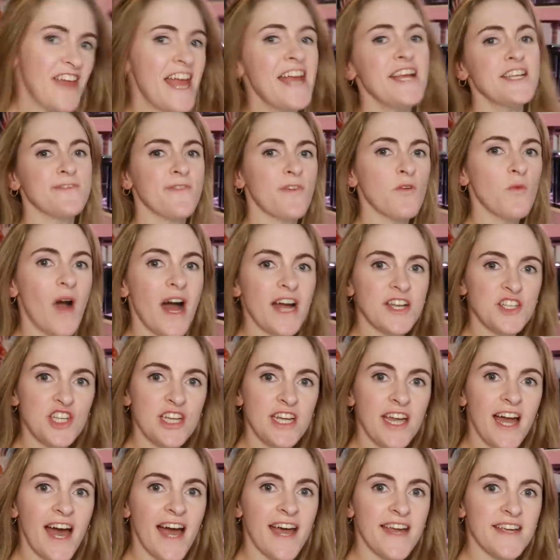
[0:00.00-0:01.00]
Thanks for
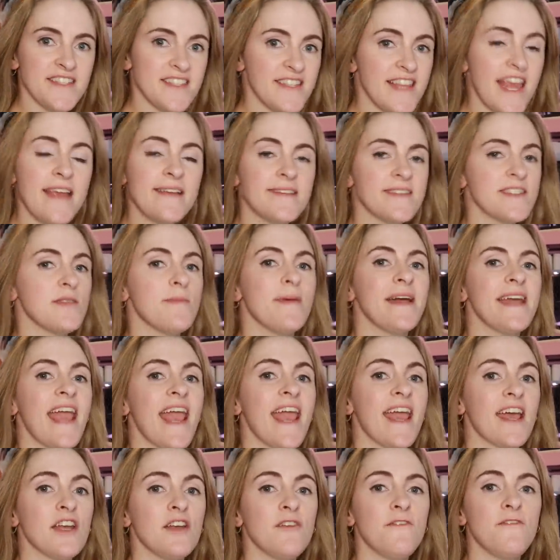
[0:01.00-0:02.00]
watching, guys. Thanks to my
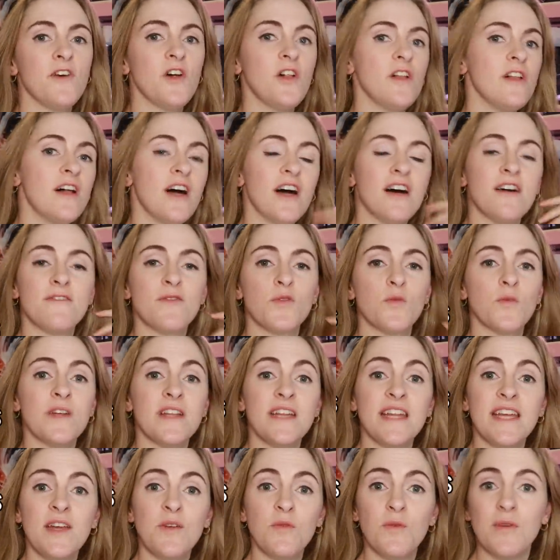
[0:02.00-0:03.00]
handful of
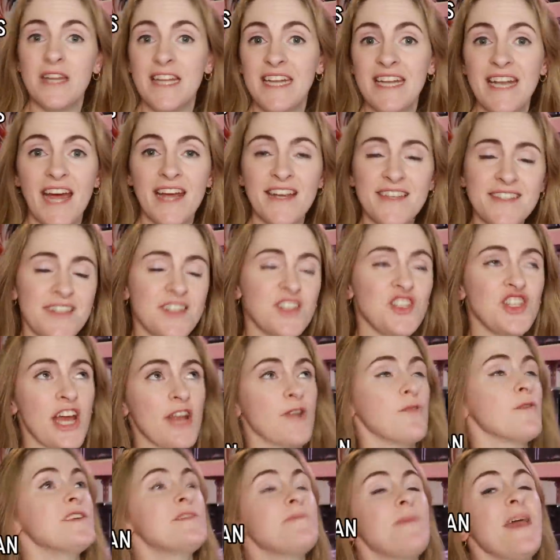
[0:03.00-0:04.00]
really, really nice and
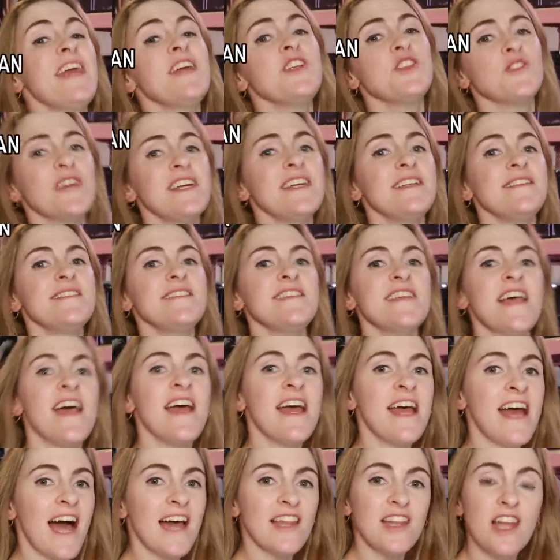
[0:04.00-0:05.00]
generous patrons.
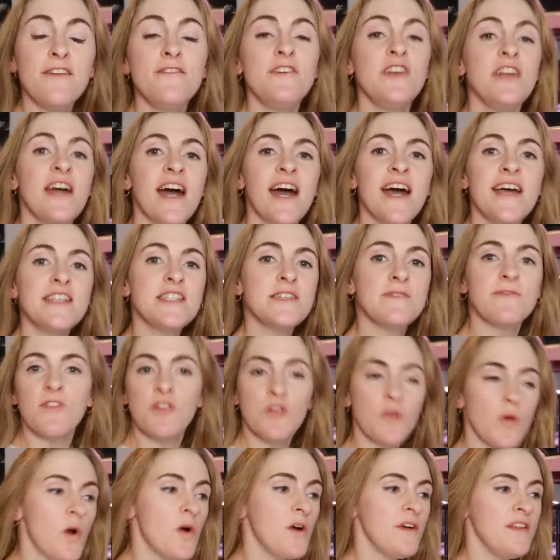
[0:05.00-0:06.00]
I love you guys for
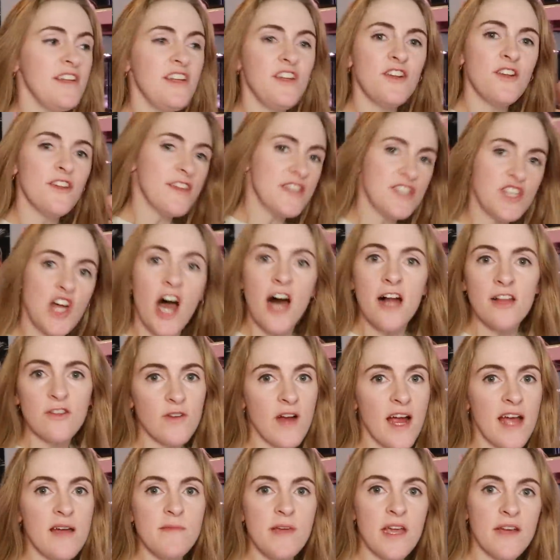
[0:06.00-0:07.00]
throwing, you know, the
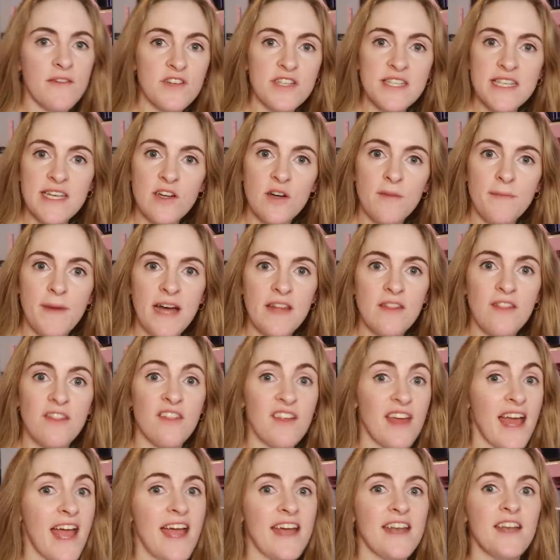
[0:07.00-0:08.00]
dollar at me every single
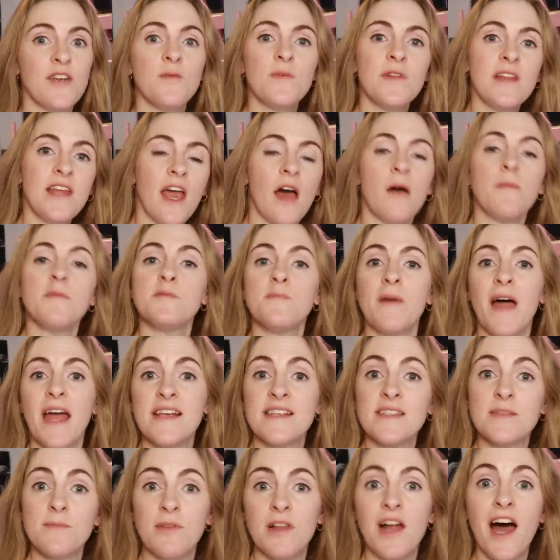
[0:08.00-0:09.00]
month, and it really helps buy
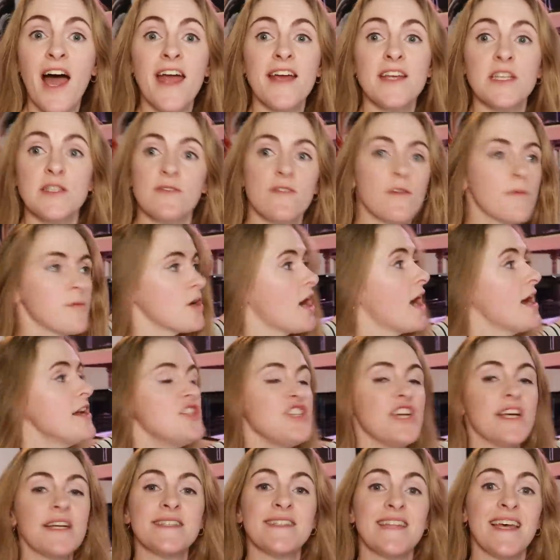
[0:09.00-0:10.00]
supplies for
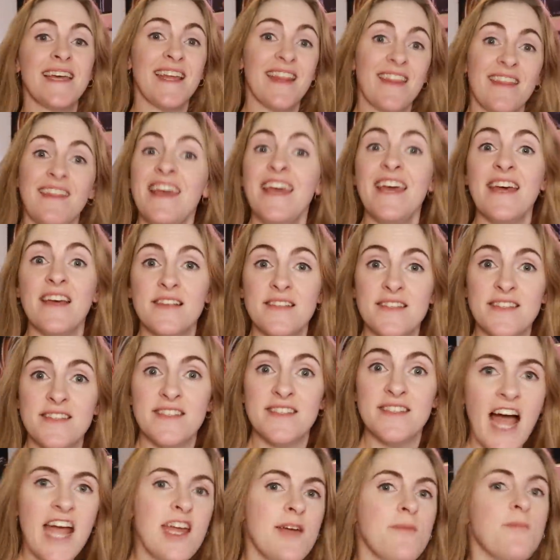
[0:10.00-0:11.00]
projects like
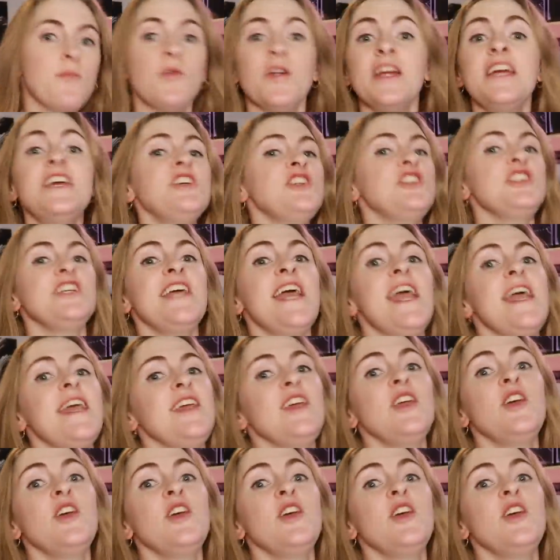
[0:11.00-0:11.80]
this. I appreciate